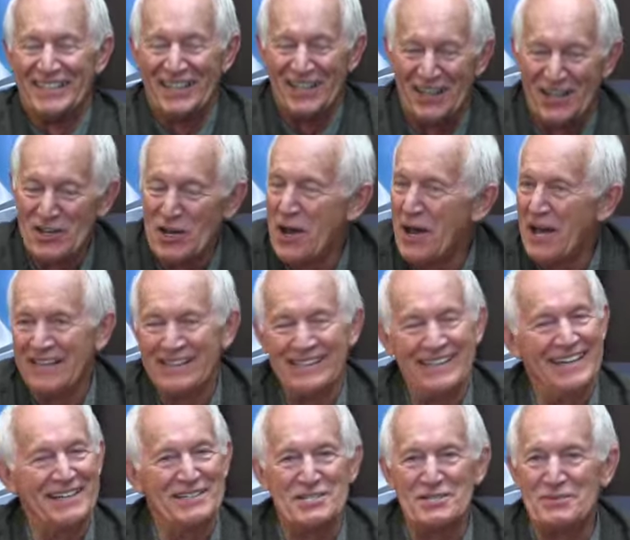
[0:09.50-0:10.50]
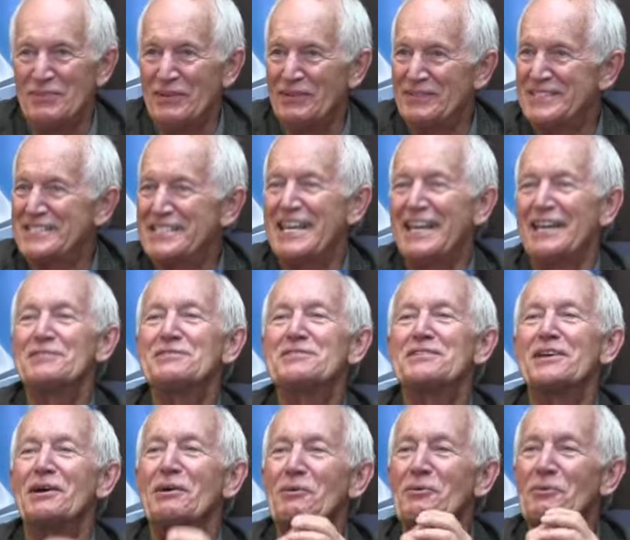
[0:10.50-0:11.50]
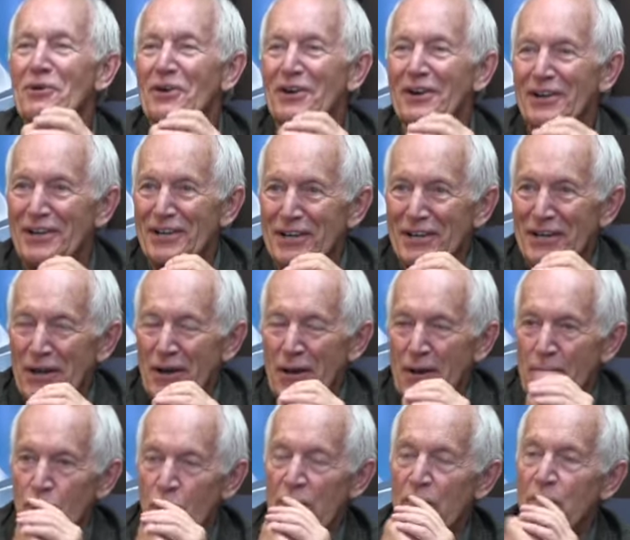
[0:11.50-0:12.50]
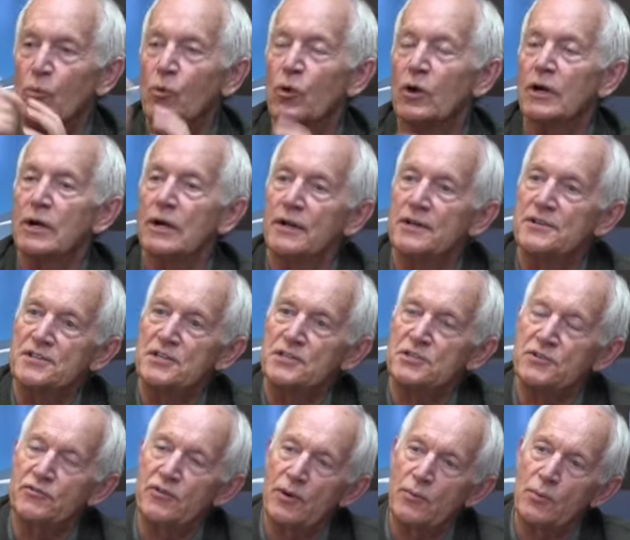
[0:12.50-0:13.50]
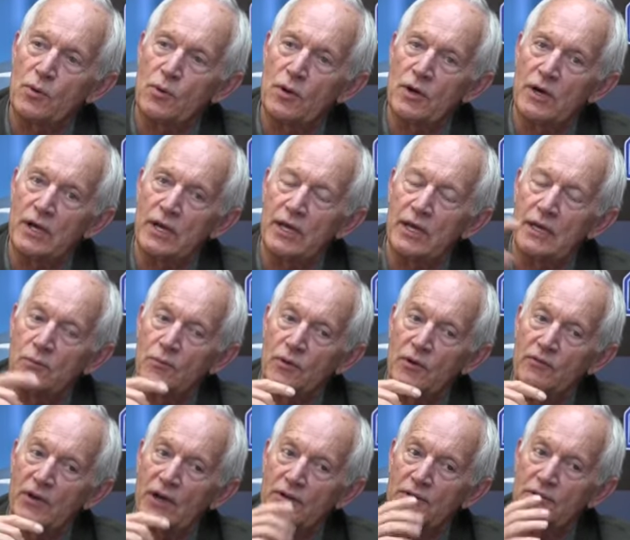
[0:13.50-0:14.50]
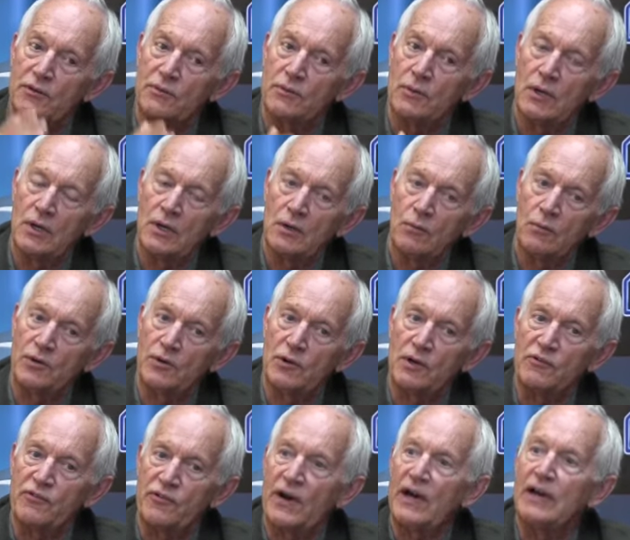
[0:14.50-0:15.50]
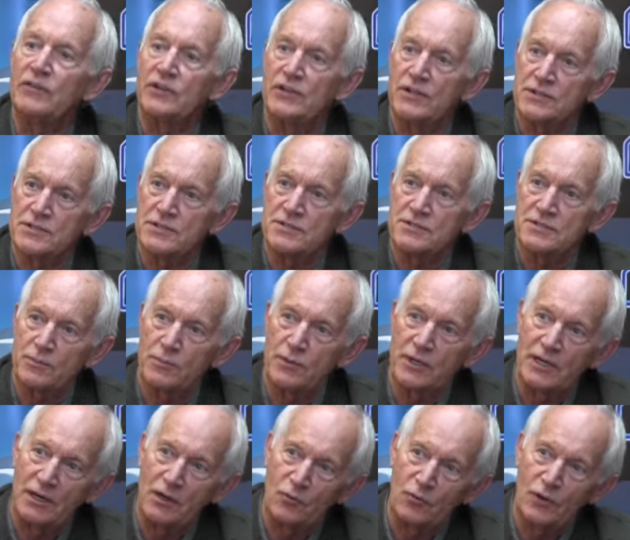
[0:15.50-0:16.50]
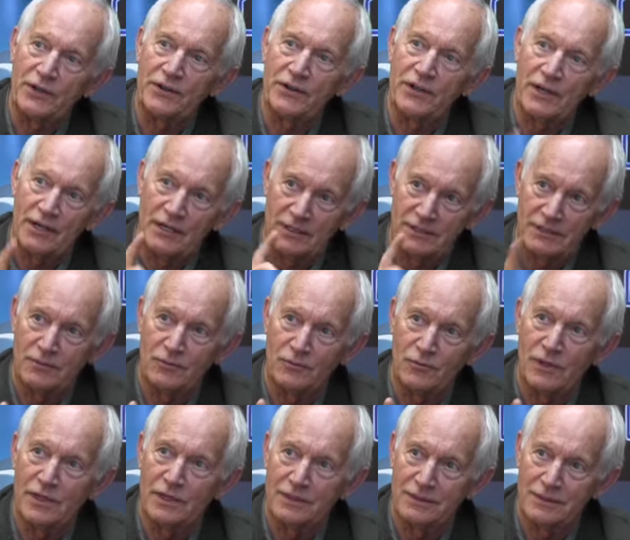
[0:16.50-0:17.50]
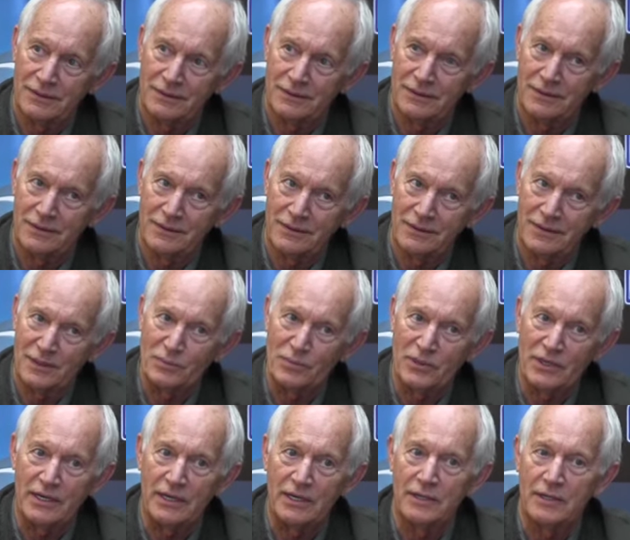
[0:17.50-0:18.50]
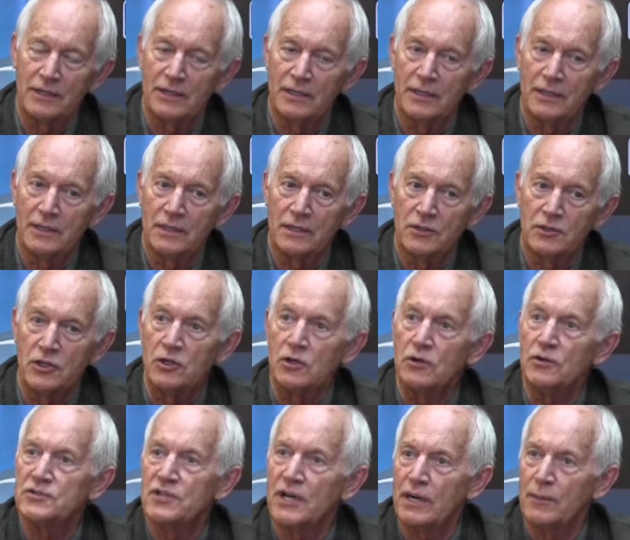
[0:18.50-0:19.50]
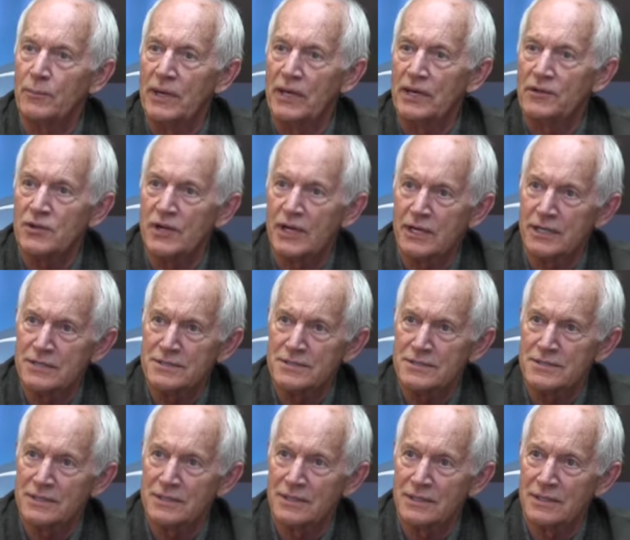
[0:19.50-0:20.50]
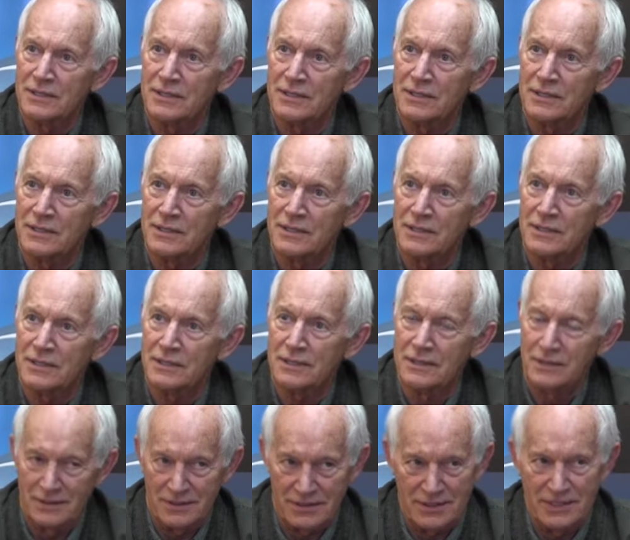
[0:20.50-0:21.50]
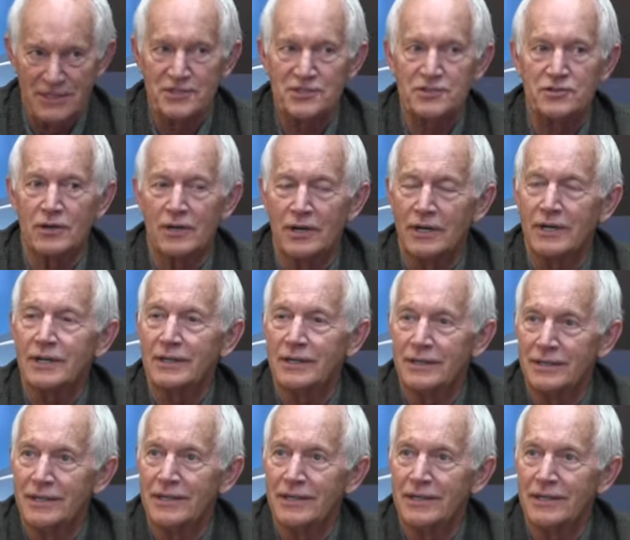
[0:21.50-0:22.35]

can't, can't say a word. We've been working on it since February, and we've got the, we're doing five editions, and we got one done, one completely done. Do you know who Tom Mandrake is? I do. Oh, yeah. He's drawing.